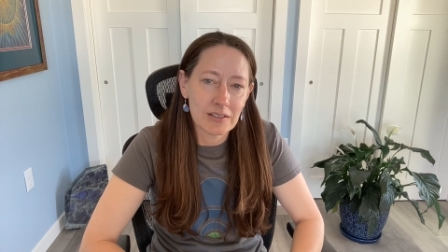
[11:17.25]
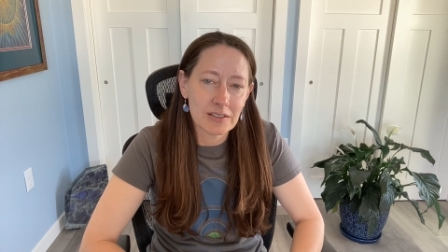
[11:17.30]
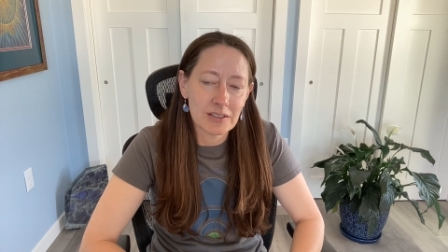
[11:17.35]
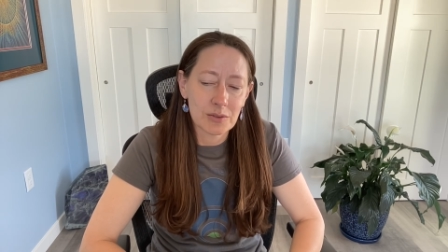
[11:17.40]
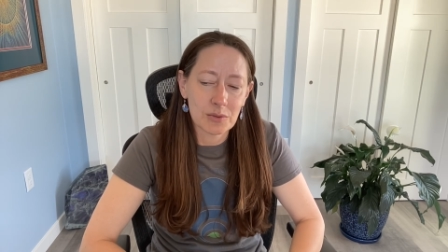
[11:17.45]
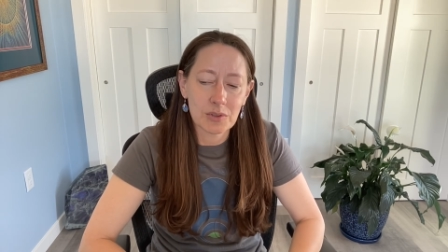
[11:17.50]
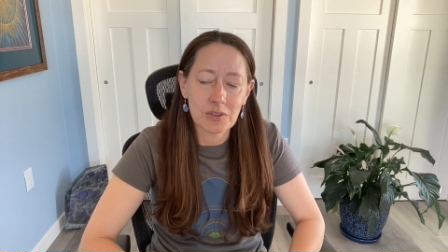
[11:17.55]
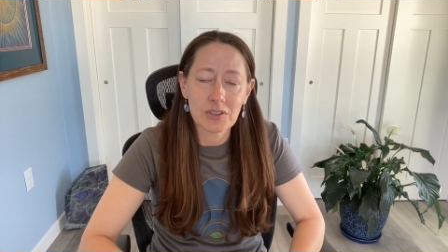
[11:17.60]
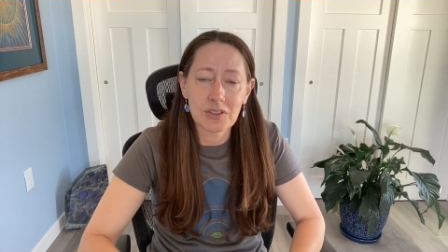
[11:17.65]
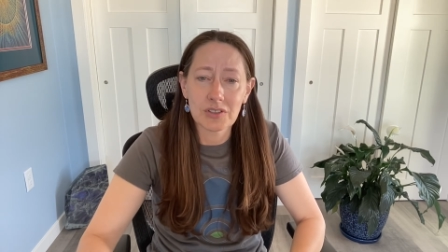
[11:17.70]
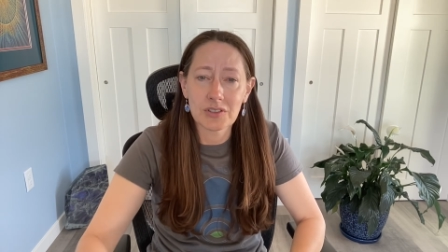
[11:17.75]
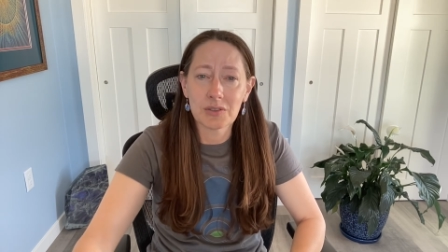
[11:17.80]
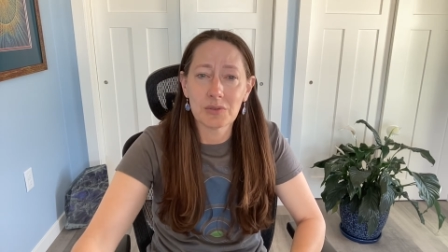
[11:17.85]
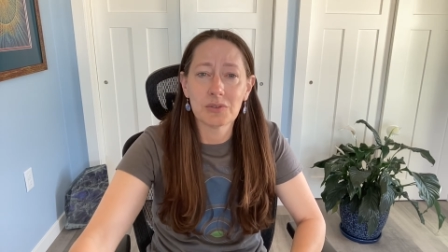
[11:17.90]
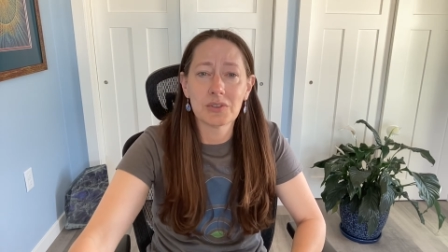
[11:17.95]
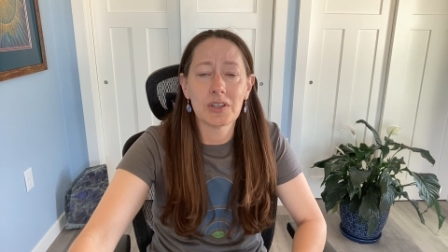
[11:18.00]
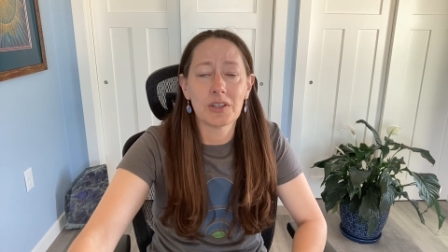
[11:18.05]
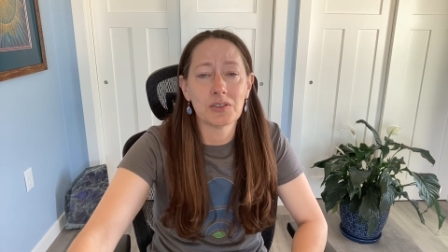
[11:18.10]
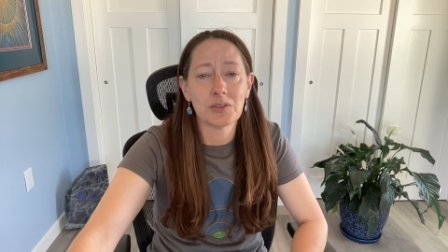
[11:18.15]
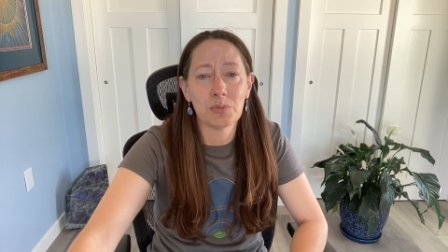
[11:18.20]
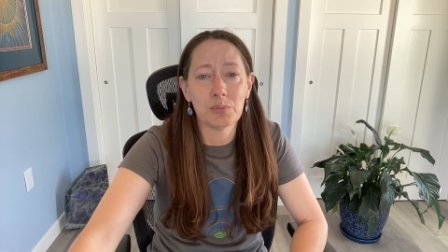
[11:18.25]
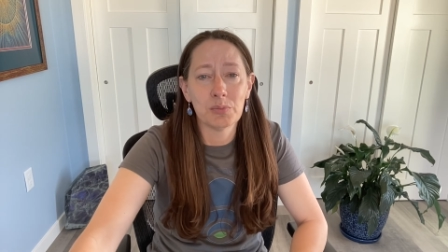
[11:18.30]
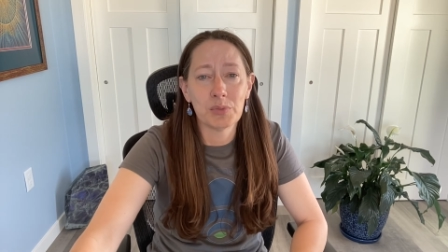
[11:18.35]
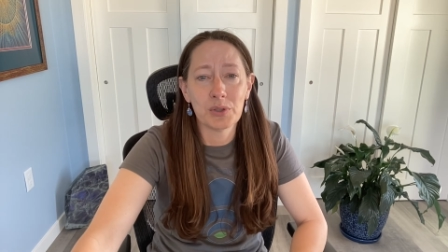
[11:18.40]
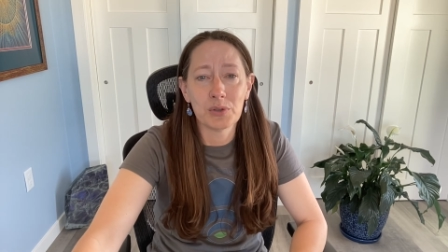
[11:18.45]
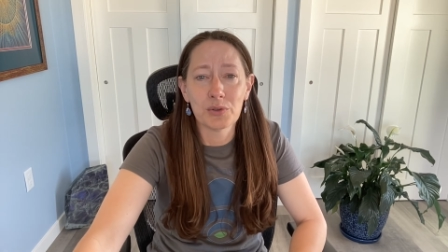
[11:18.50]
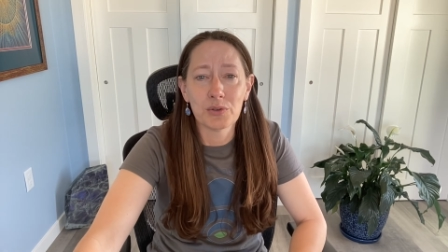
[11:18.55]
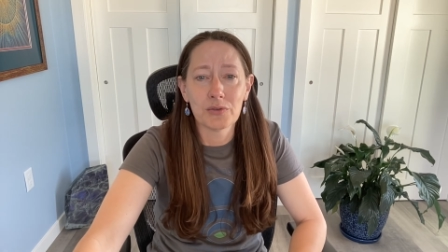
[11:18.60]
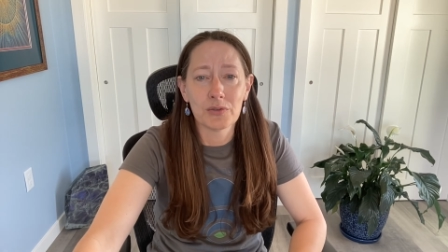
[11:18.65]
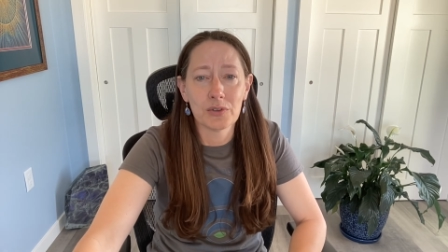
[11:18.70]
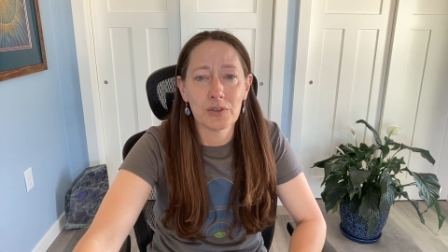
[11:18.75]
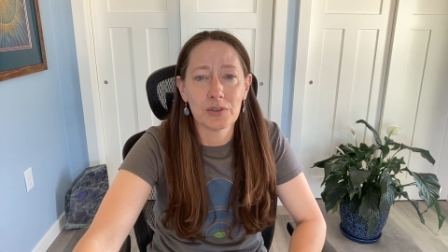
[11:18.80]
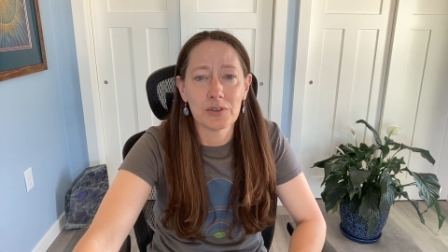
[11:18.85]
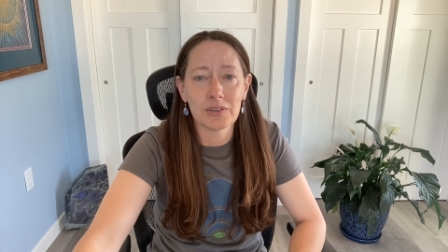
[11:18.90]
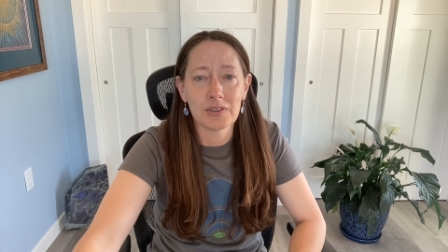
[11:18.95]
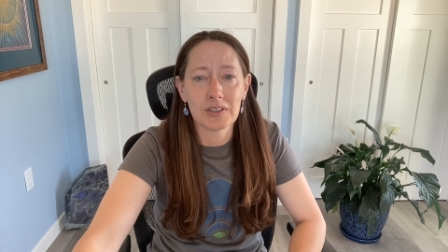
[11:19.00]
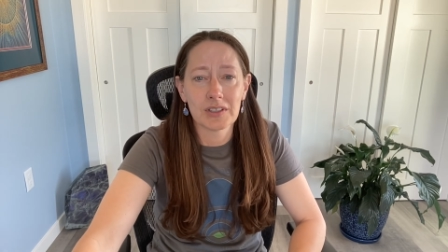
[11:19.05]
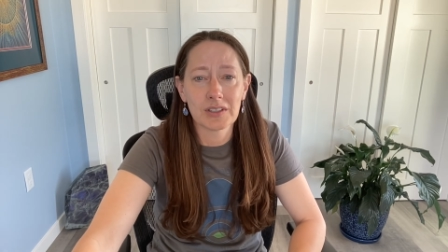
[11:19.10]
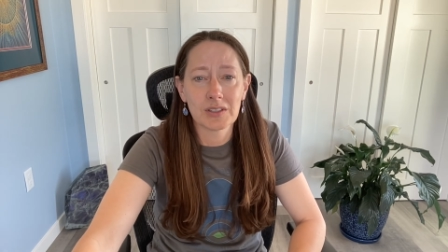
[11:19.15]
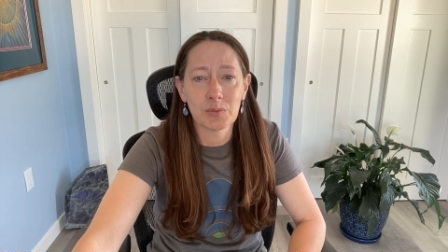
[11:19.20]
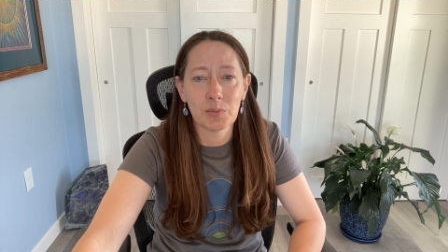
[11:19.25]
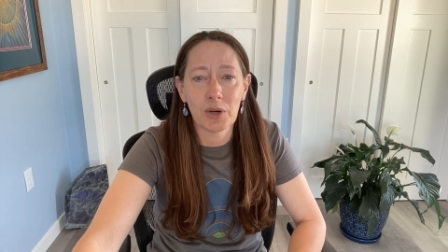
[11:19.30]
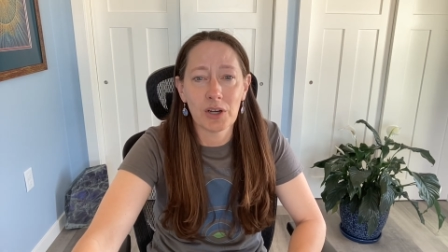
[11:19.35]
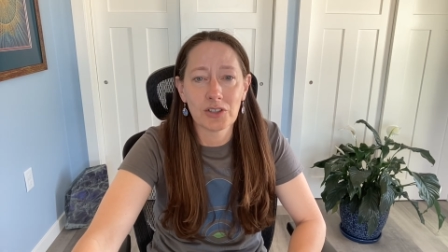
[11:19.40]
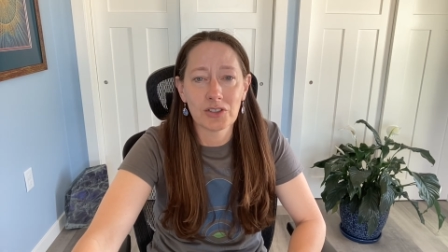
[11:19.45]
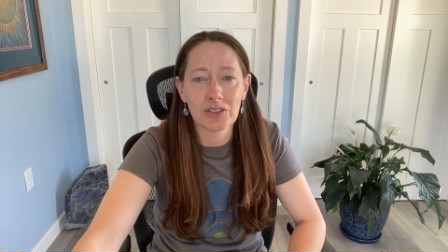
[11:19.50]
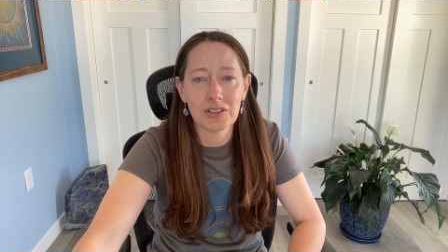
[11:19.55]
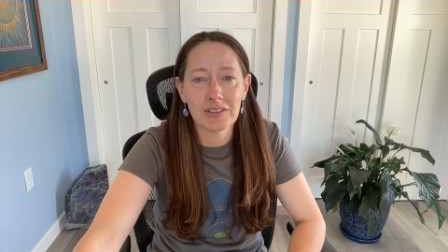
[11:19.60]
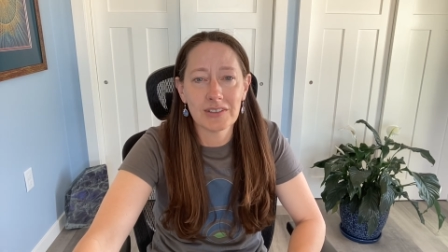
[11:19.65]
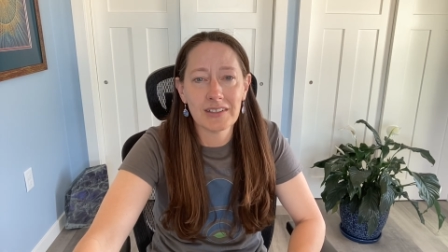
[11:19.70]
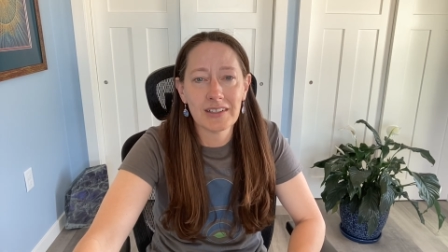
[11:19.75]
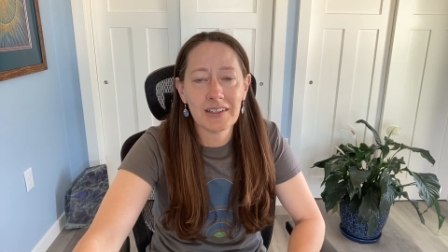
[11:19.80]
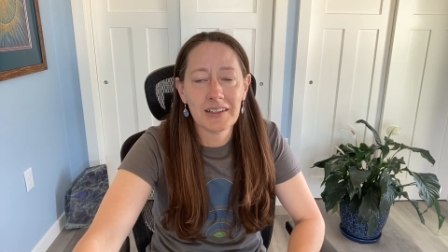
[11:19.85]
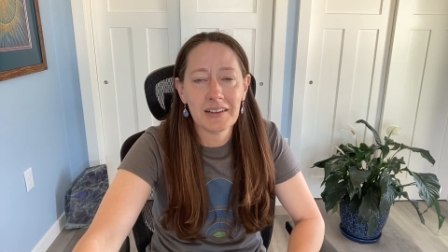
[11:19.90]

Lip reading: So it's just such a beautiful expression,